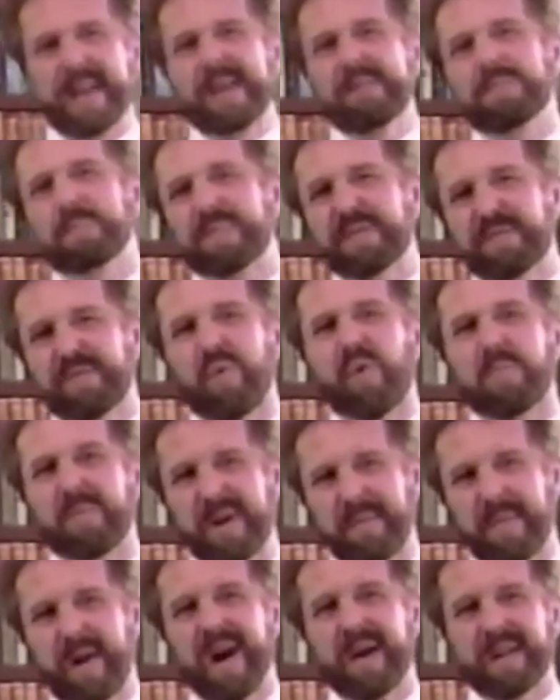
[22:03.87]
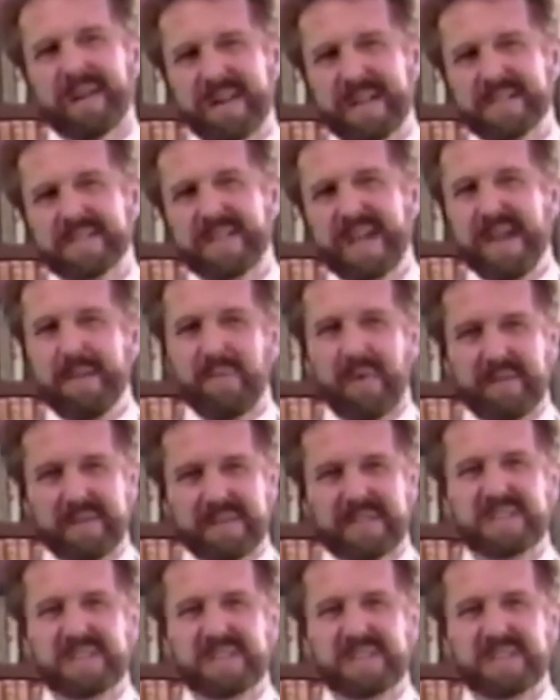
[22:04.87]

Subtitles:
Yet even before Maimonides came